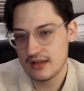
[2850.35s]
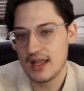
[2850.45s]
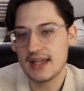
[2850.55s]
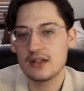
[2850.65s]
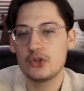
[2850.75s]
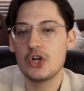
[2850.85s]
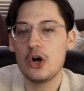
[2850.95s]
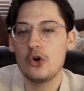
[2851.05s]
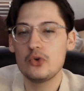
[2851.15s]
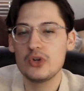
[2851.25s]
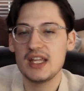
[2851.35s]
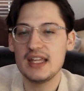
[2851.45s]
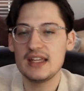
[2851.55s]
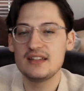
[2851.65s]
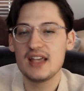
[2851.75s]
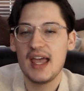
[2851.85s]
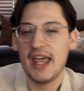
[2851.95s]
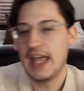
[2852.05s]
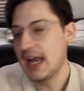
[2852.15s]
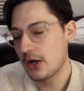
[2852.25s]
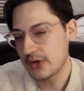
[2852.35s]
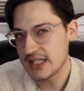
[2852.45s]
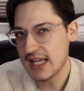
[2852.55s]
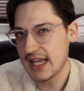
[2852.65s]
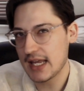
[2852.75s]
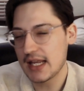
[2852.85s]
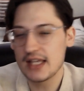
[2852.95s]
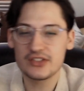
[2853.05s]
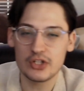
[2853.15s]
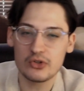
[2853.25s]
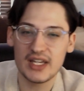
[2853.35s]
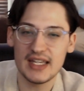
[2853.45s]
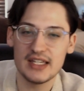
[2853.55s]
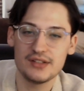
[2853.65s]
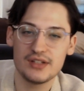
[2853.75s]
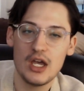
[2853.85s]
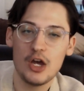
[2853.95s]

Like, Gon is Harry and Hisoka is